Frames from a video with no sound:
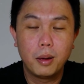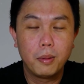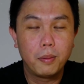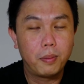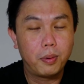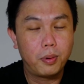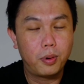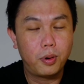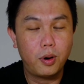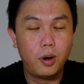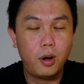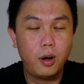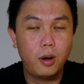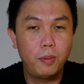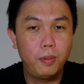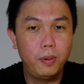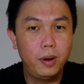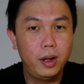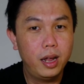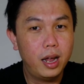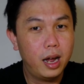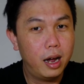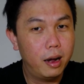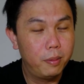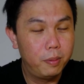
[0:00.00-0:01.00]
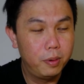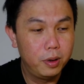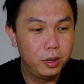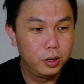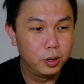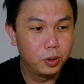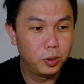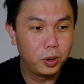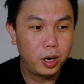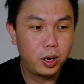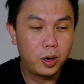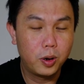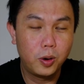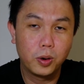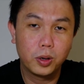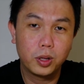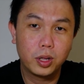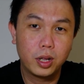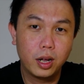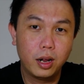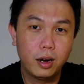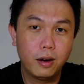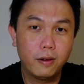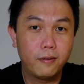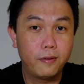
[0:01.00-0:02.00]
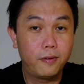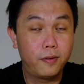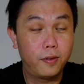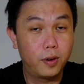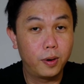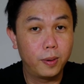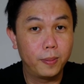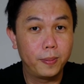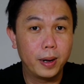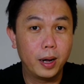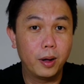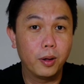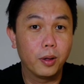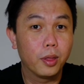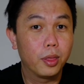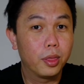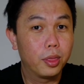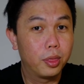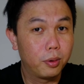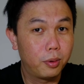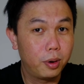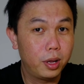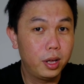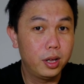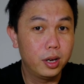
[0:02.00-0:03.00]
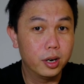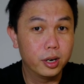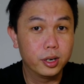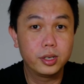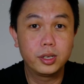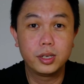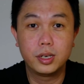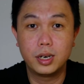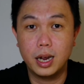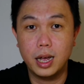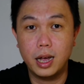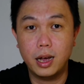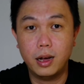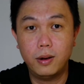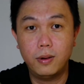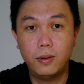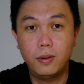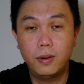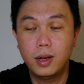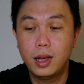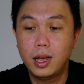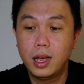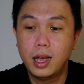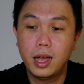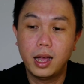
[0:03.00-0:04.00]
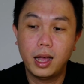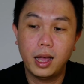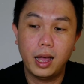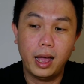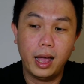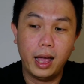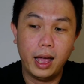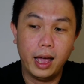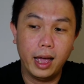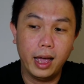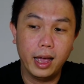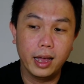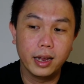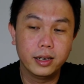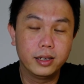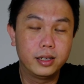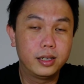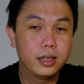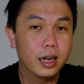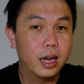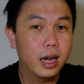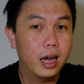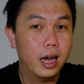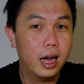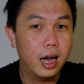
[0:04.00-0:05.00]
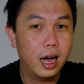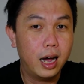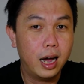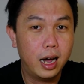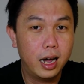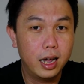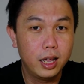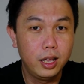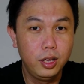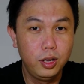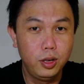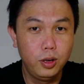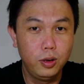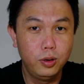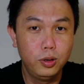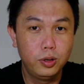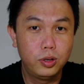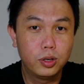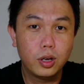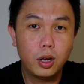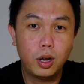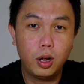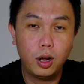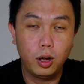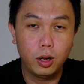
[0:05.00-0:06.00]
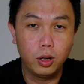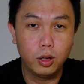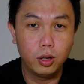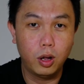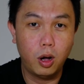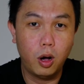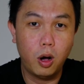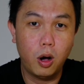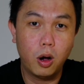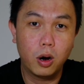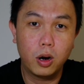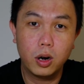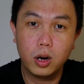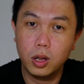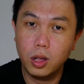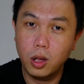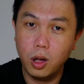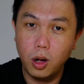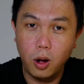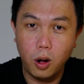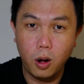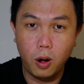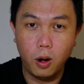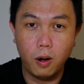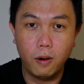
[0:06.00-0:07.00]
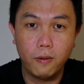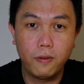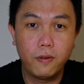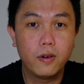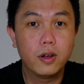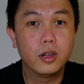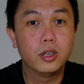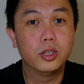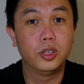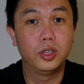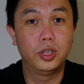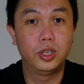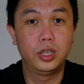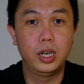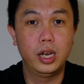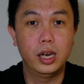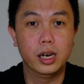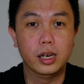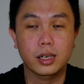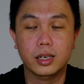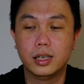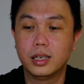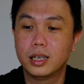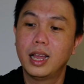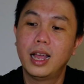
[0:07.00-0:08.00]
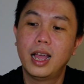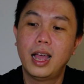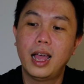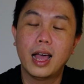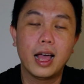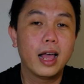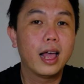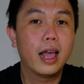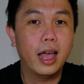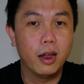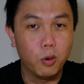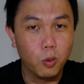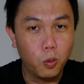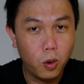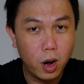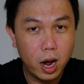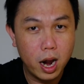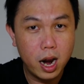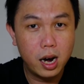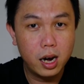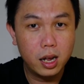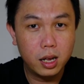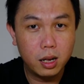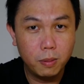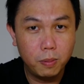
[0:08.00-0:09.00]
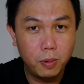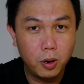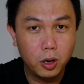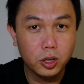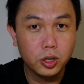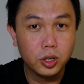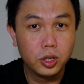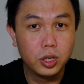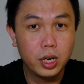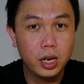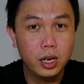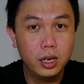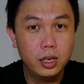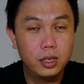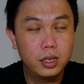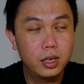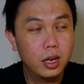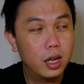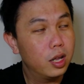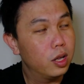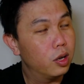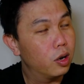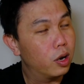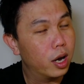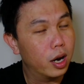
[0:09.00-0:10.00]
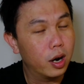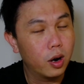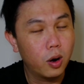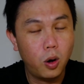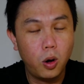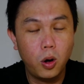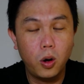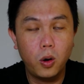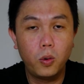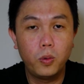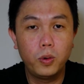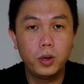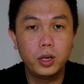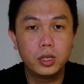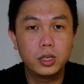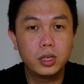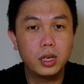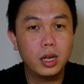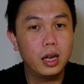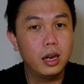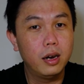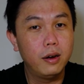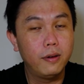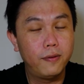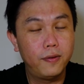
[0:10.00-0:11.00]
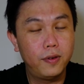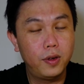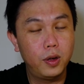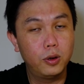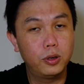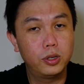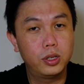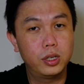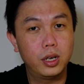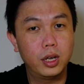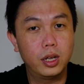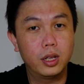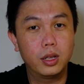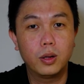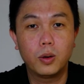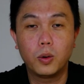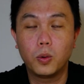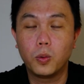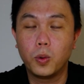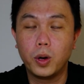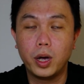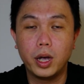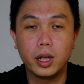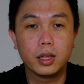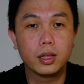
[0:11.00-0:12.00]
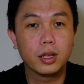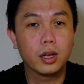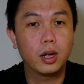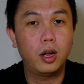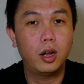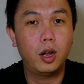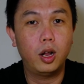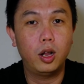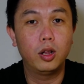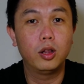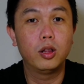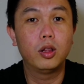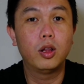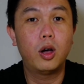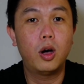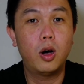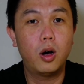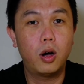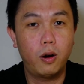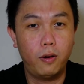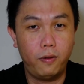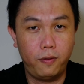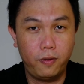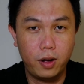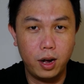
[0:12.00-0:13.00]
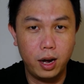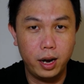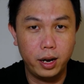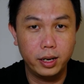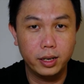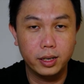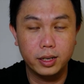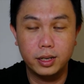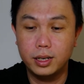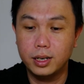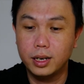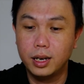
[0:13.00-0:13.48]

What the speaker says: Probably I've been doing cocktail for about 3 years now, and I use a lot of gin. And what I like about gin, you can always infuse it with a lot of kind.